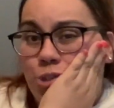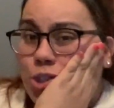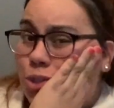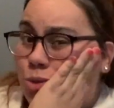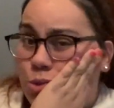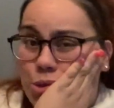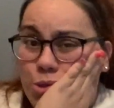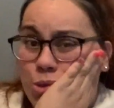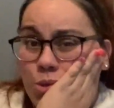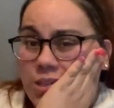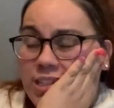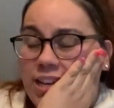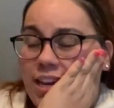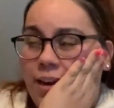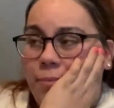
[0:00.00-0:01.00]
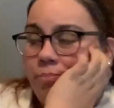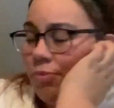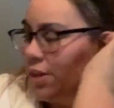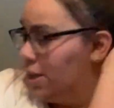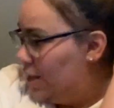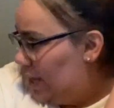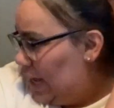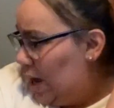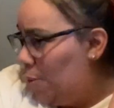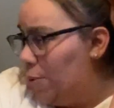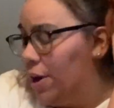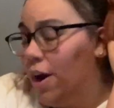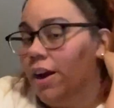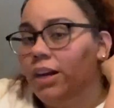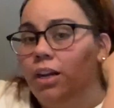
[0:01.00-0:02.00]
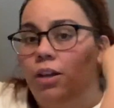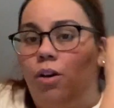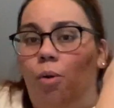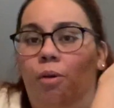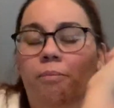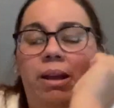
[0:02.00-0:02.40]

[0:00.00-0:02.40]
So, so, so excited. And we are going to go with